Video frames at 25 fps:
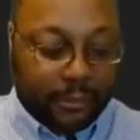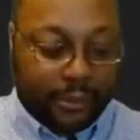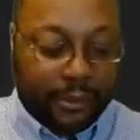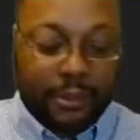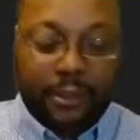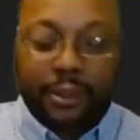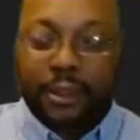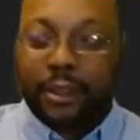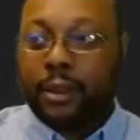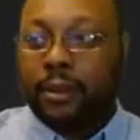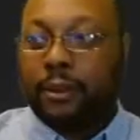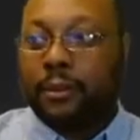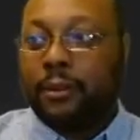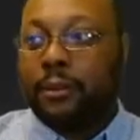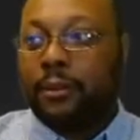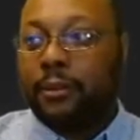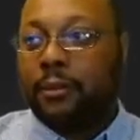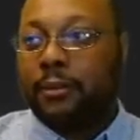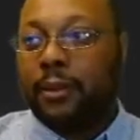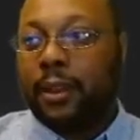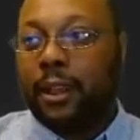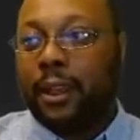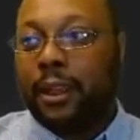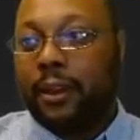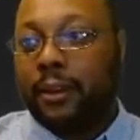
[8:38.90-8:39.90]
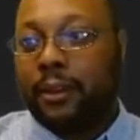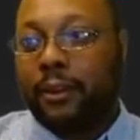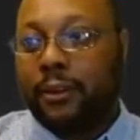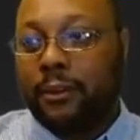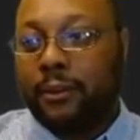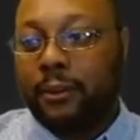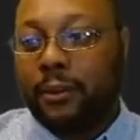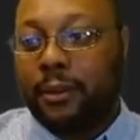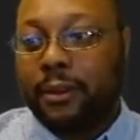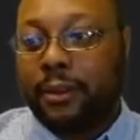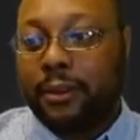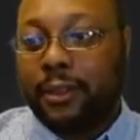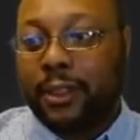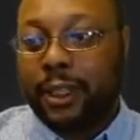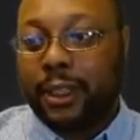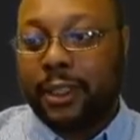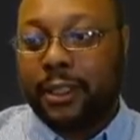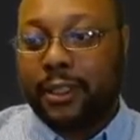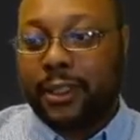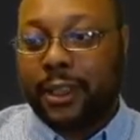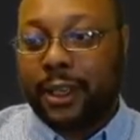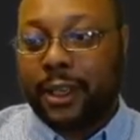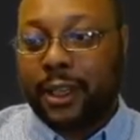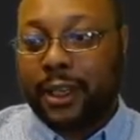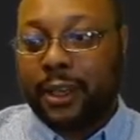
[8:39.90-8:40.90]
So we'll
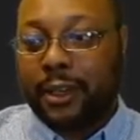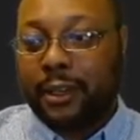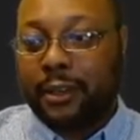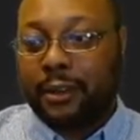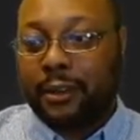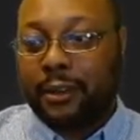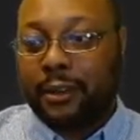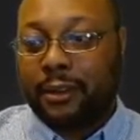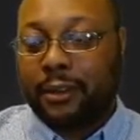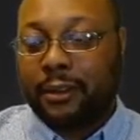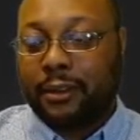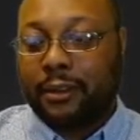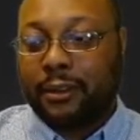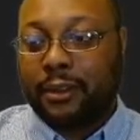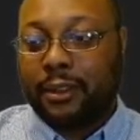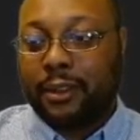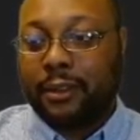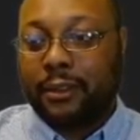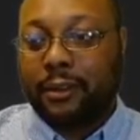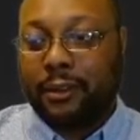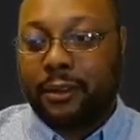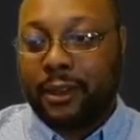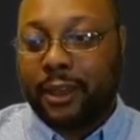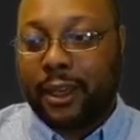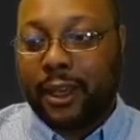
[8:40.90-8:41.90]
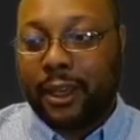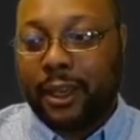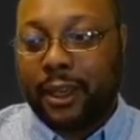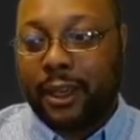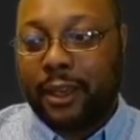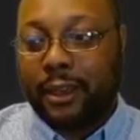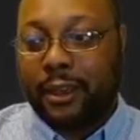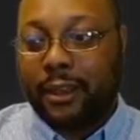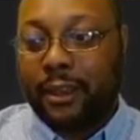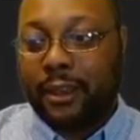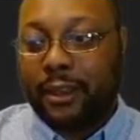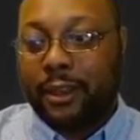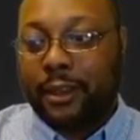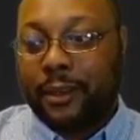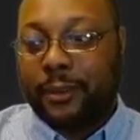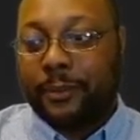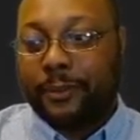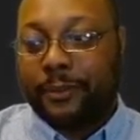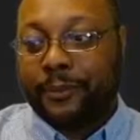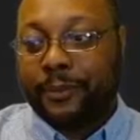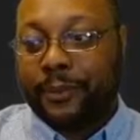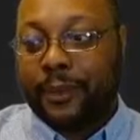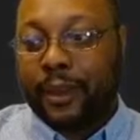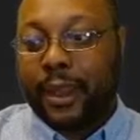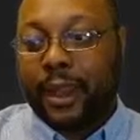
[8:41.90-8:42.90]
change that to do that,
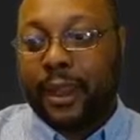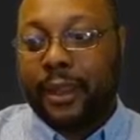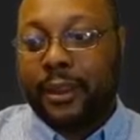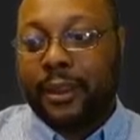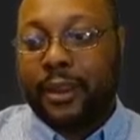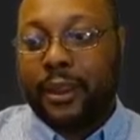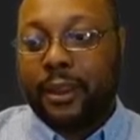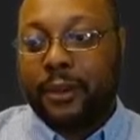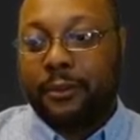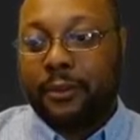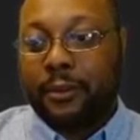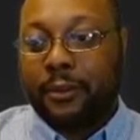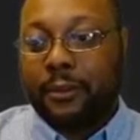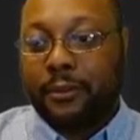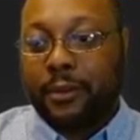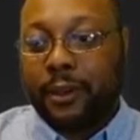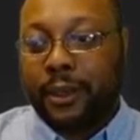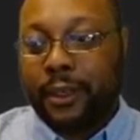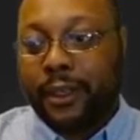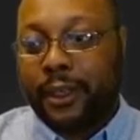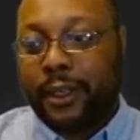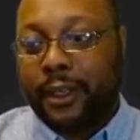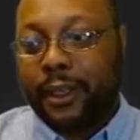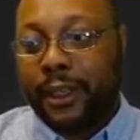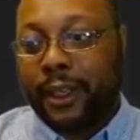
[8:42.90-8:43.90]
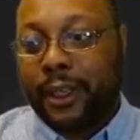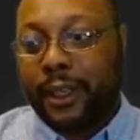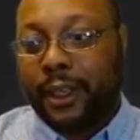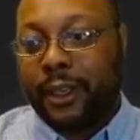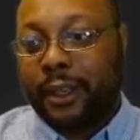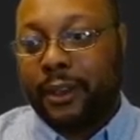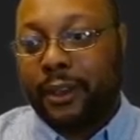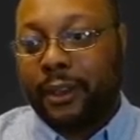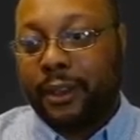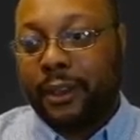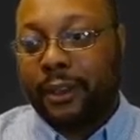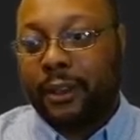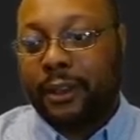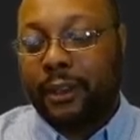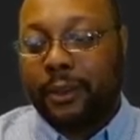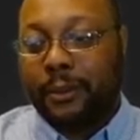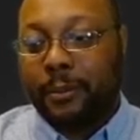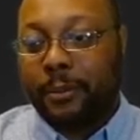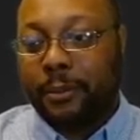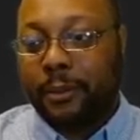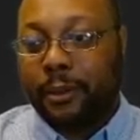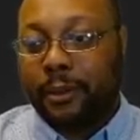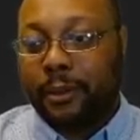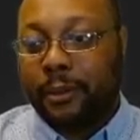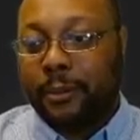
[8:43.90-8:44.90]
and then we'll run it again, and then
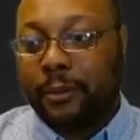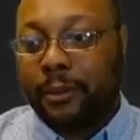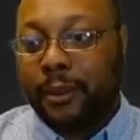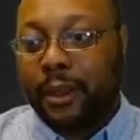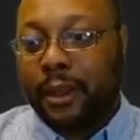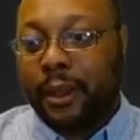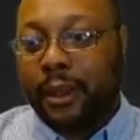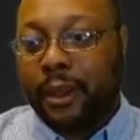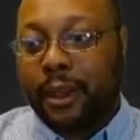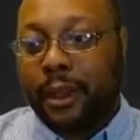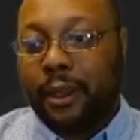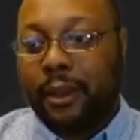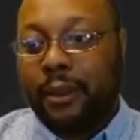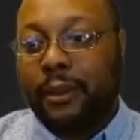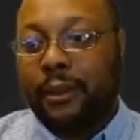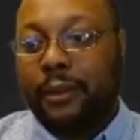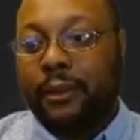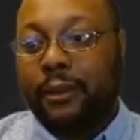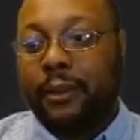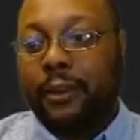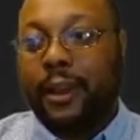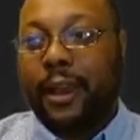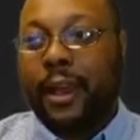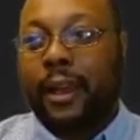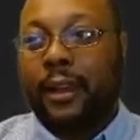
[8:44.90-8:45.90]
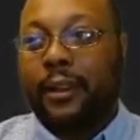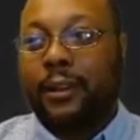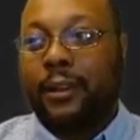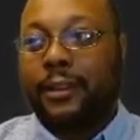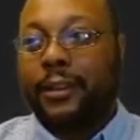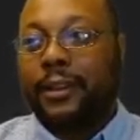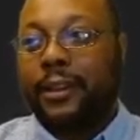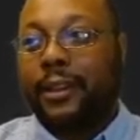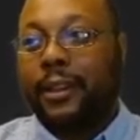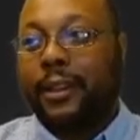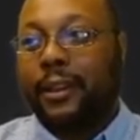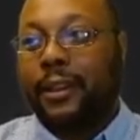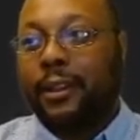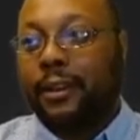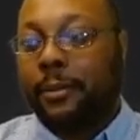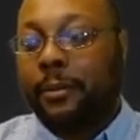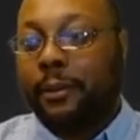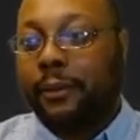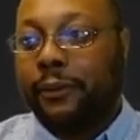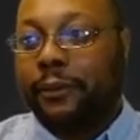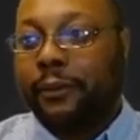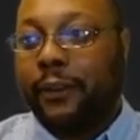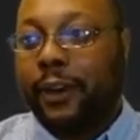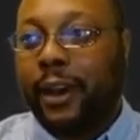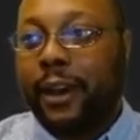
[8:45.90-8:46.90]
boom, hello galaxy number
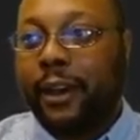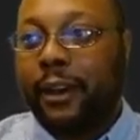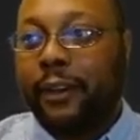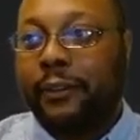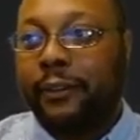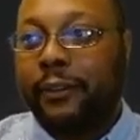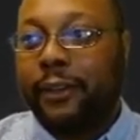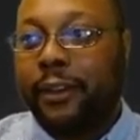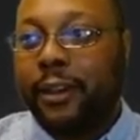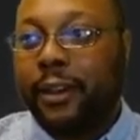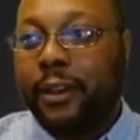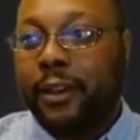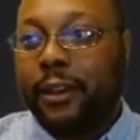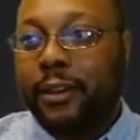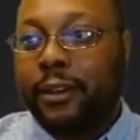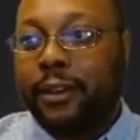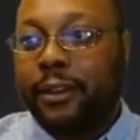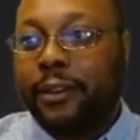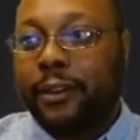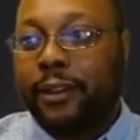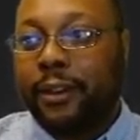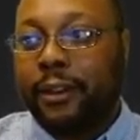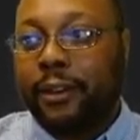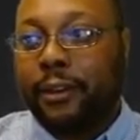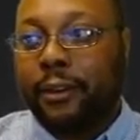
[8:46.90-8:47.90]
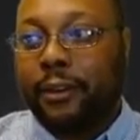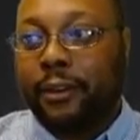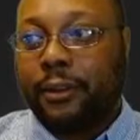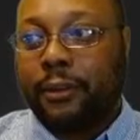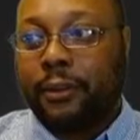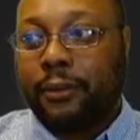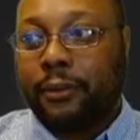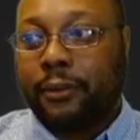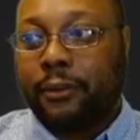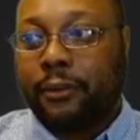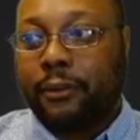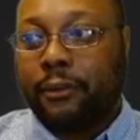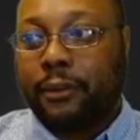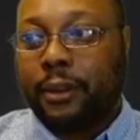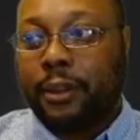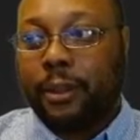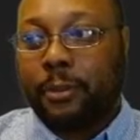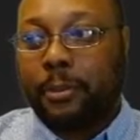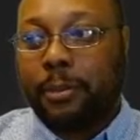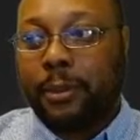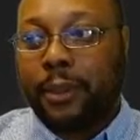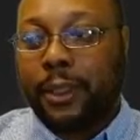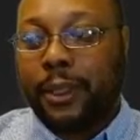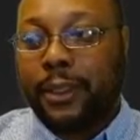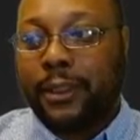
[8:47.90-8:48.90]
5. So with the
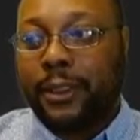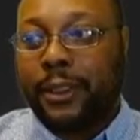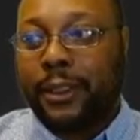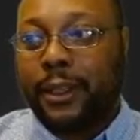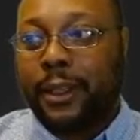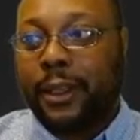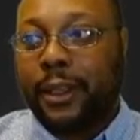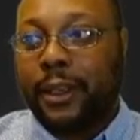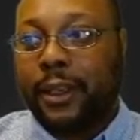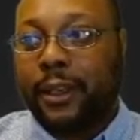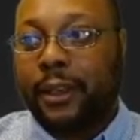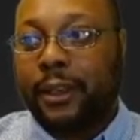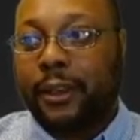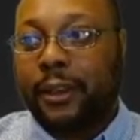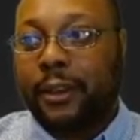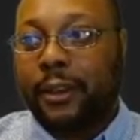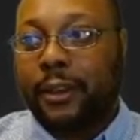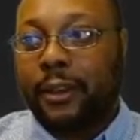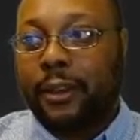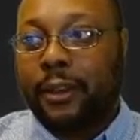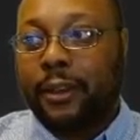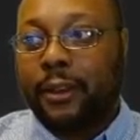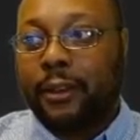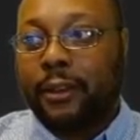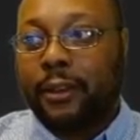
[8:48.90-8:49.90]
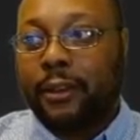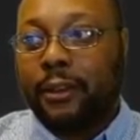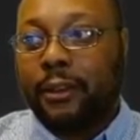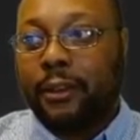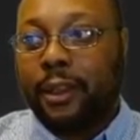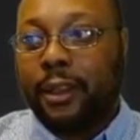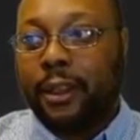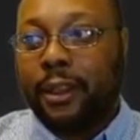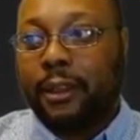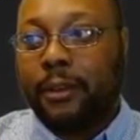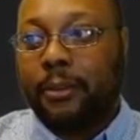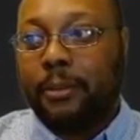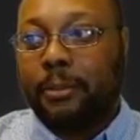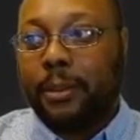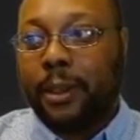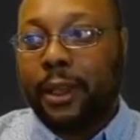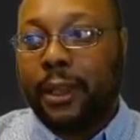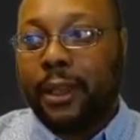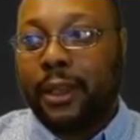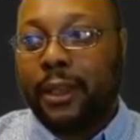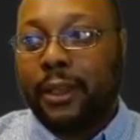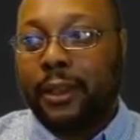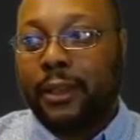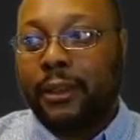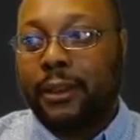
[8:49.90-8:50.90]
plus sign, you can
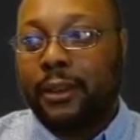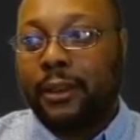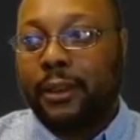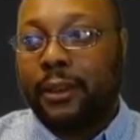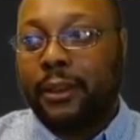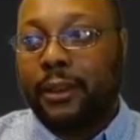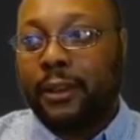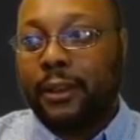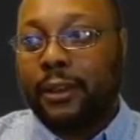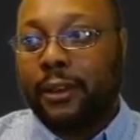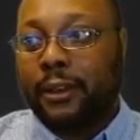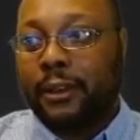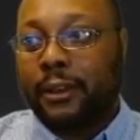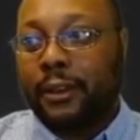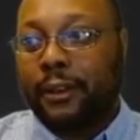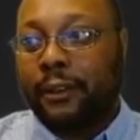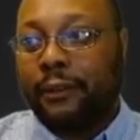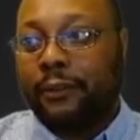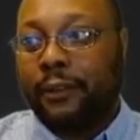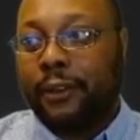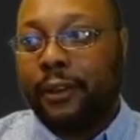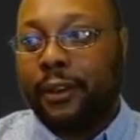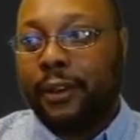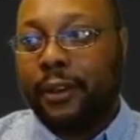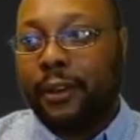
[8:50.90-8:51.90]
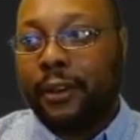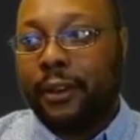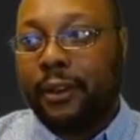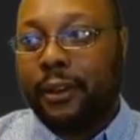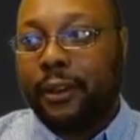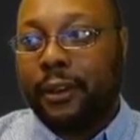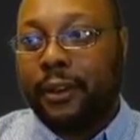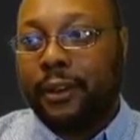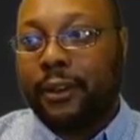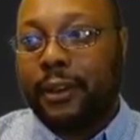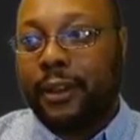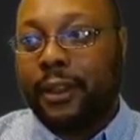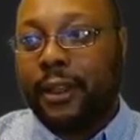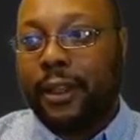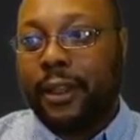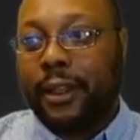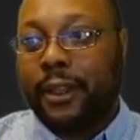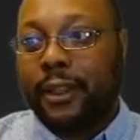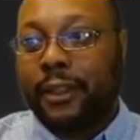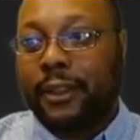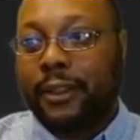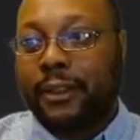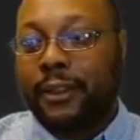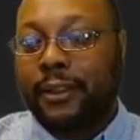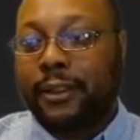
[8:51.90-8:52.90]
append different
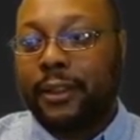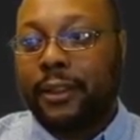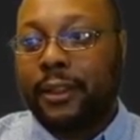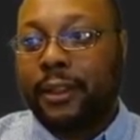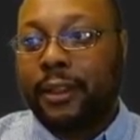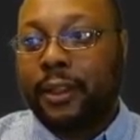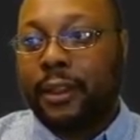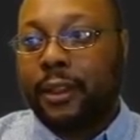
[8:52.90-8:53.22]
things.